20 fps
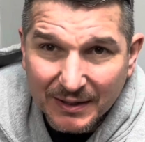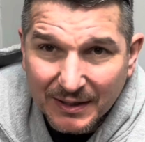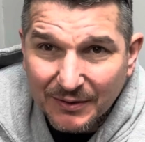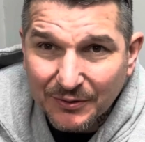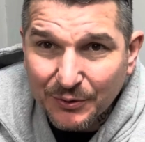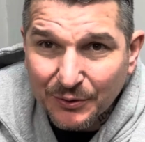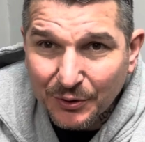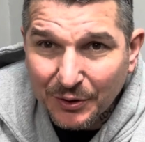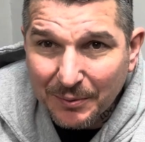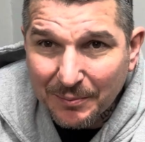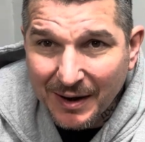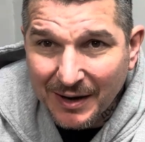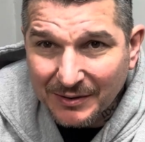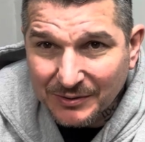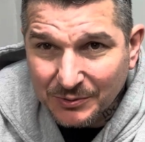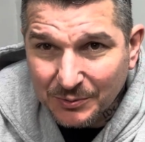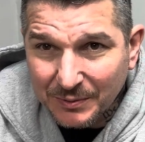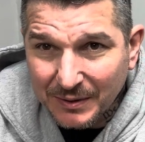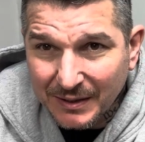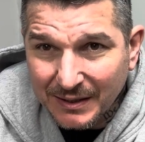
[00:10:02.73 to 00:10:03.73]
in 30 miles
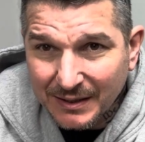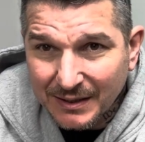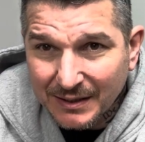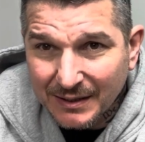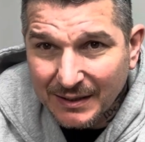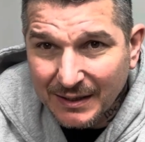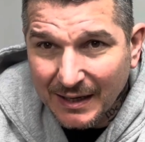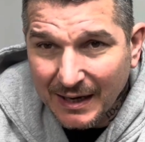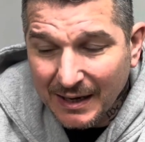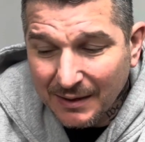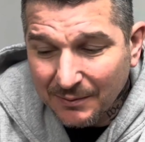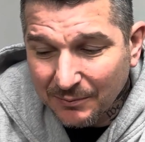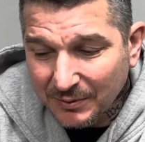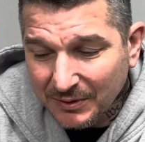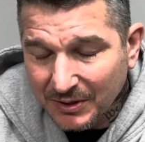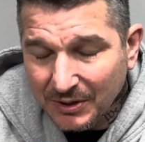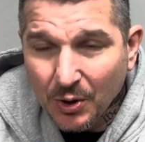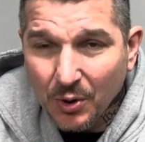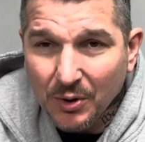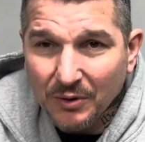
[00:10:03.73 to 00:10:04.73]
a week, and with
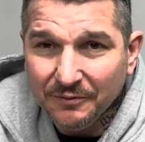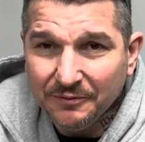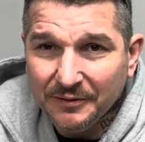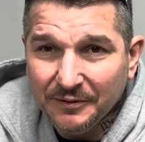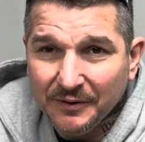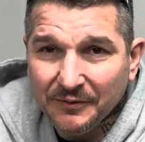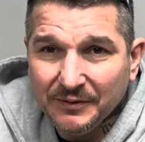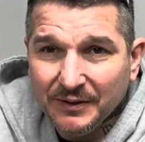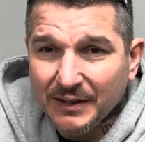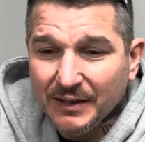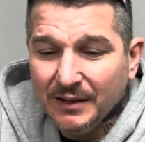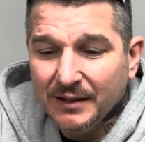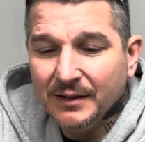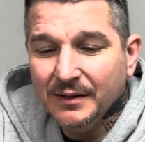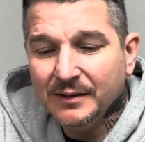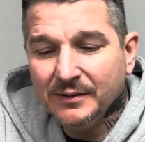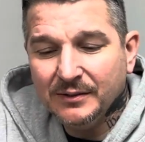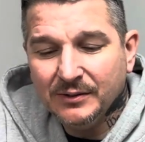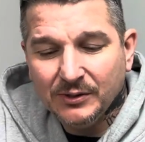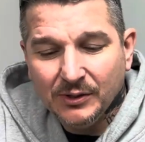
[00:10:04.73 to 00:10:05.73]
a goal of 50.
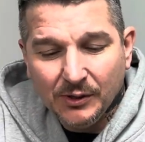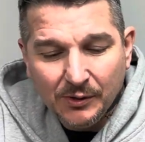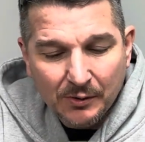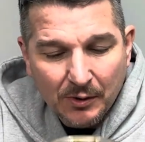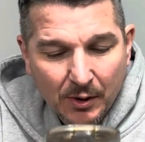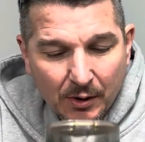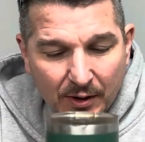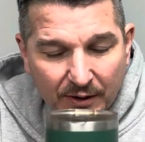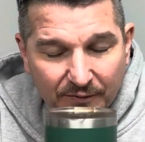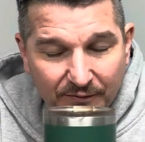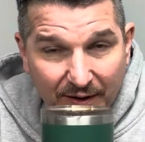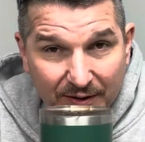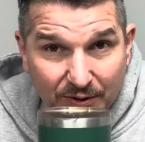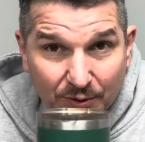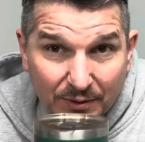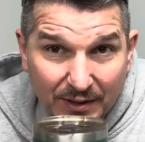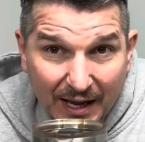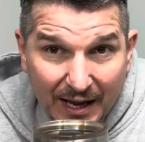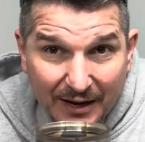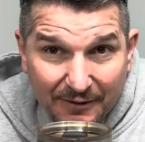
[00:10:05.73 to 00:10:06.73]
So if I
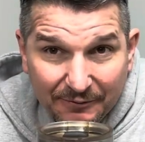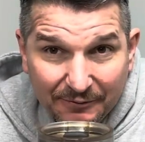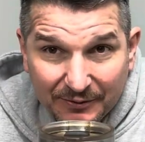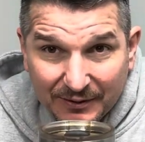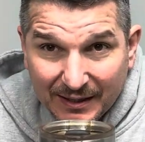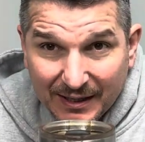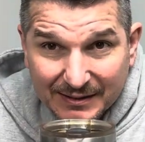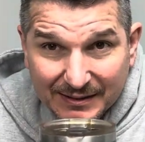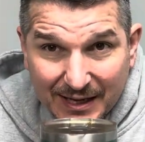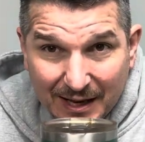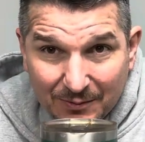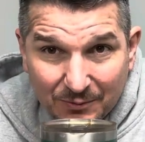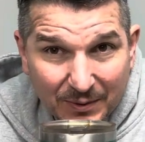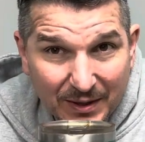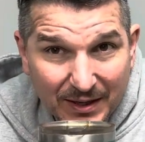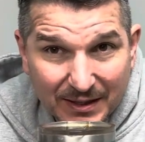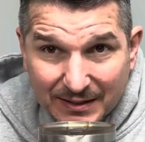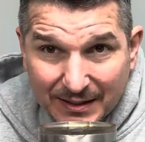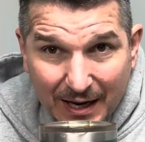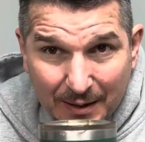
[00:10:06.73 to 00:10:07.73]
do that for the next 10
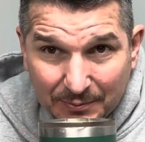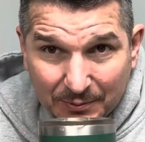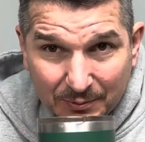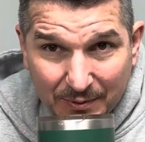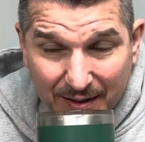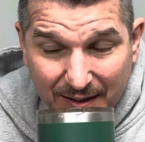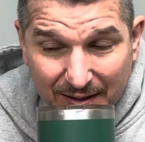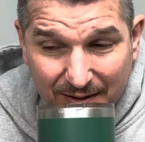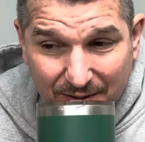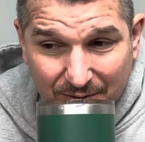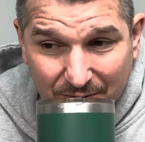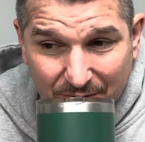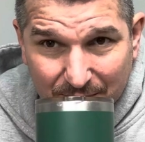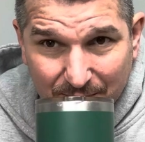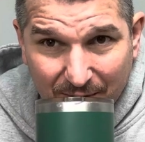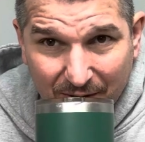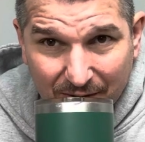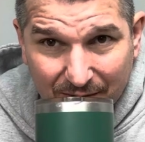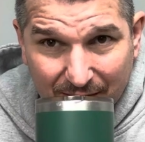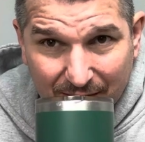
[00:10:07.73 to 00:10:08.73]
weeks, I'll be ready to do this
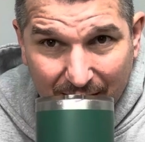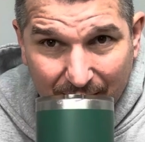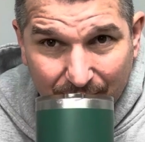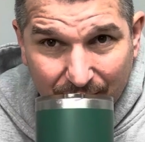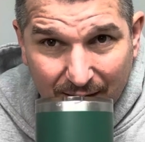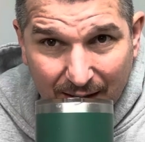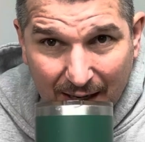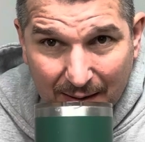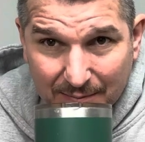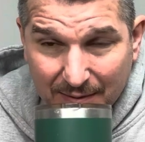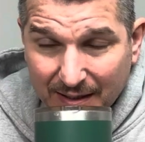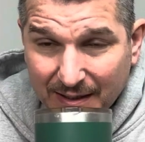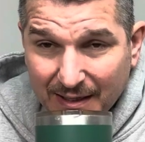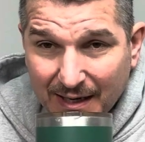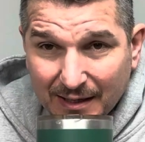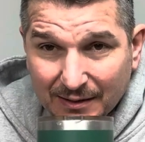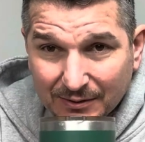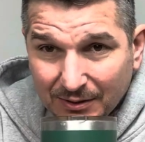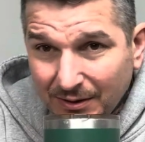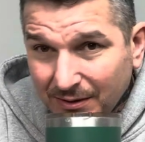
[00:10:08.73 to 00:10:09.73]
marathon. I might
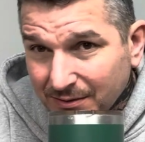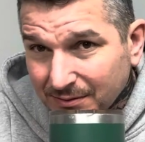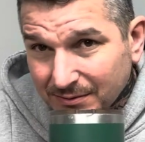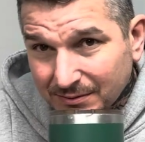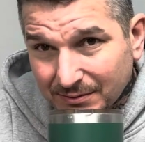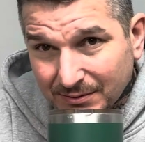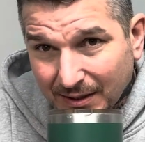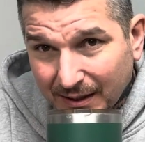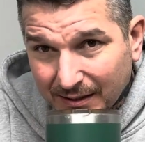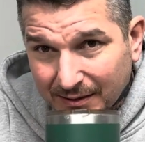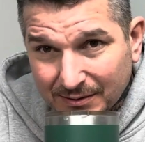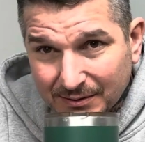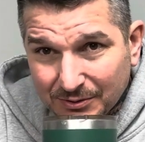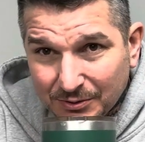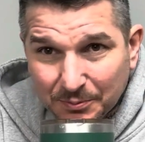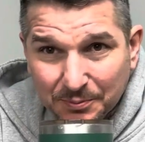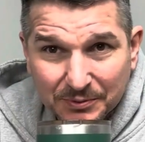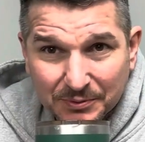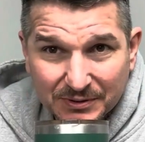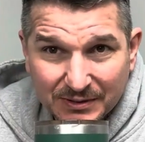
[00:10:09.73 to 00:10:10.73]
not look like
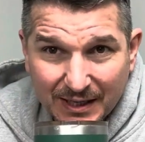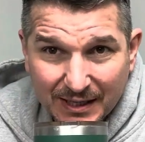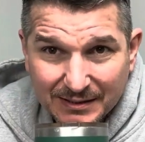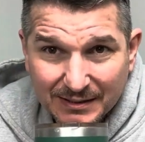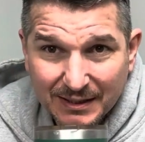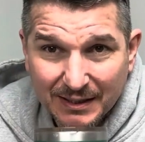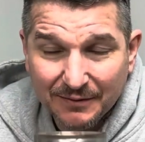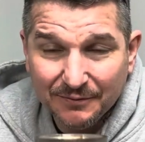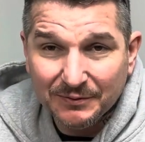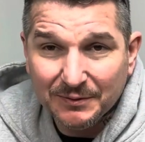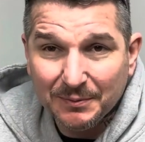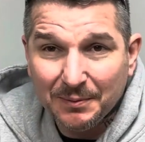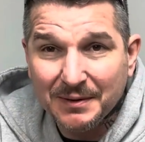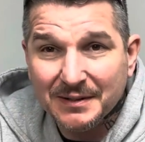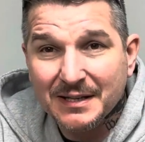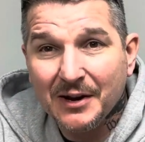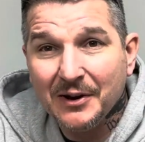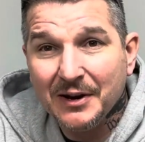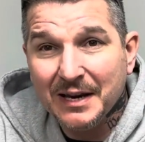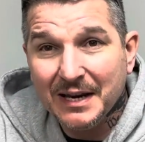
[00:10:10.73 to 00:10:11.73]
super sexy. If it depends
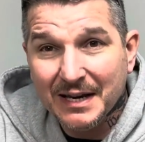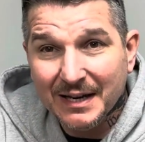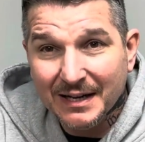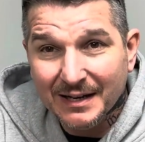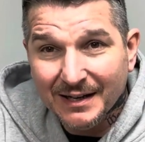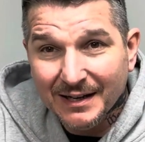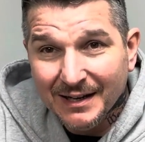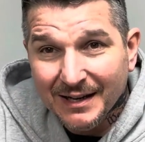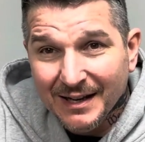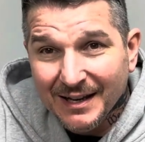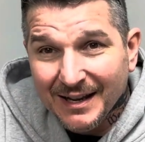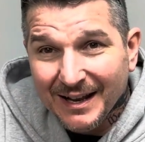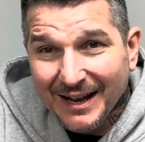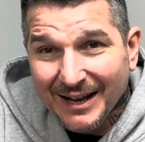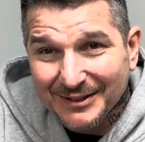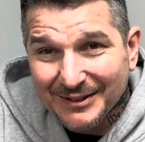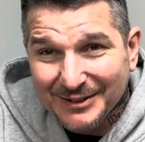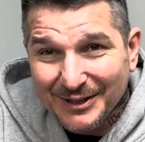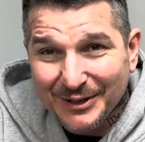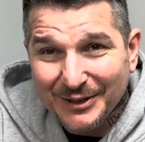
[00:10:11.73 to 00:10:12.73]
how I eat.
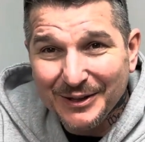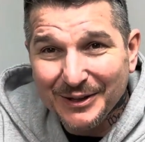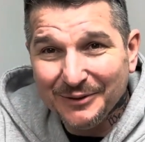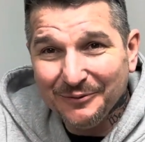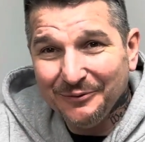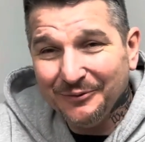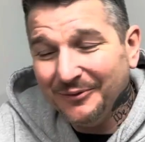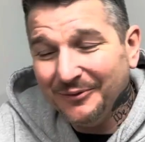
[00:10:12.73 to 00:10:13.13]
I'll tell you another,